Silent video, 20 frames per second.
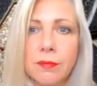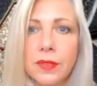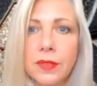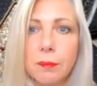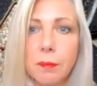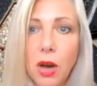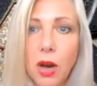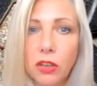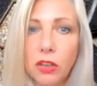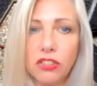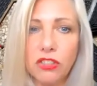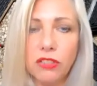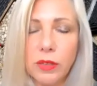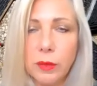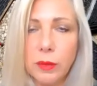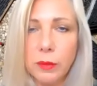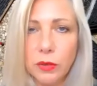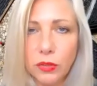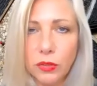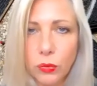
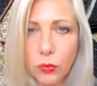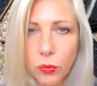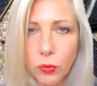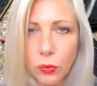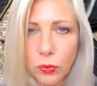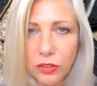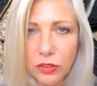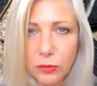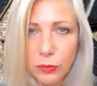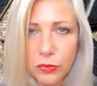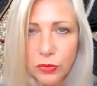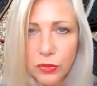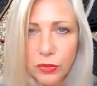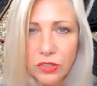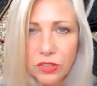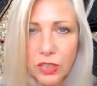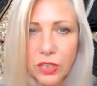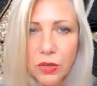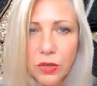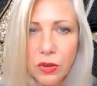Margery was always
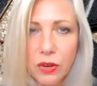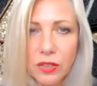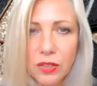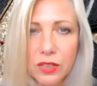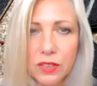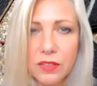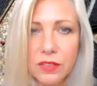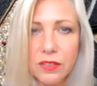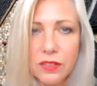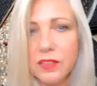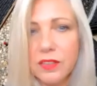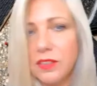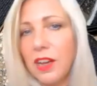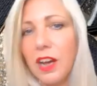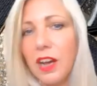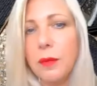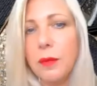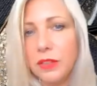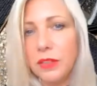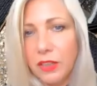brutally honest, and
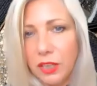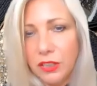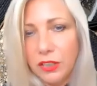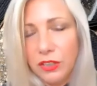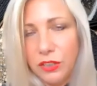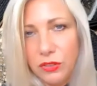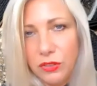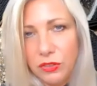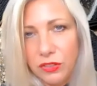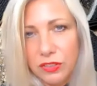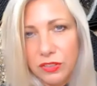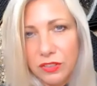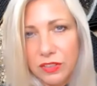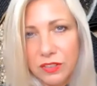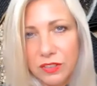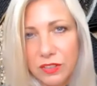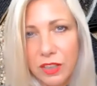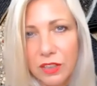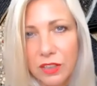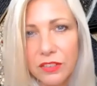I was unused to
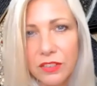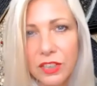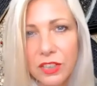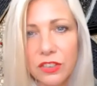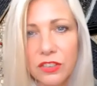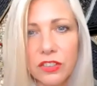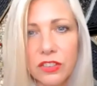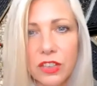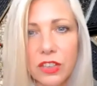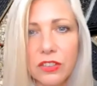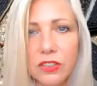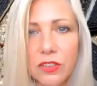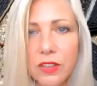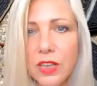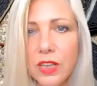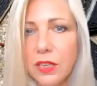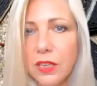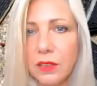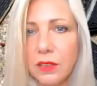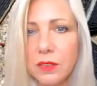discussing such
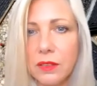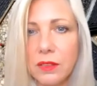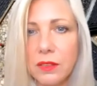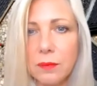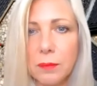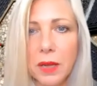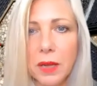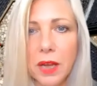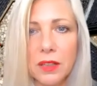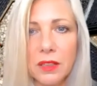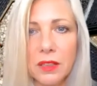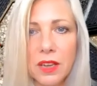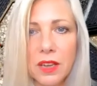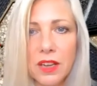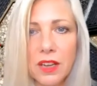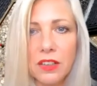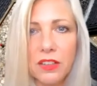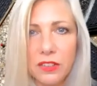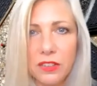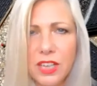things, but
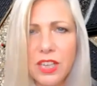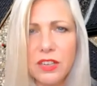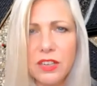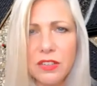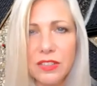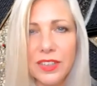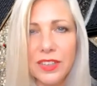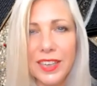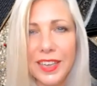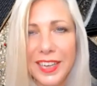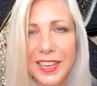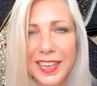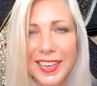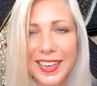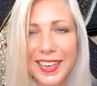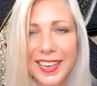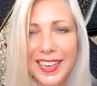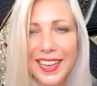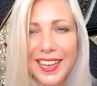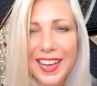secretly
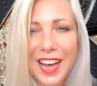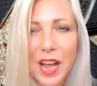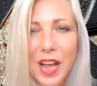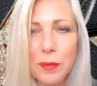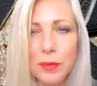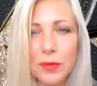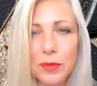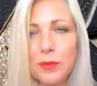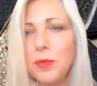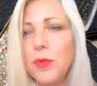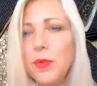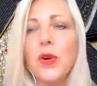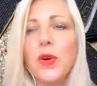I was more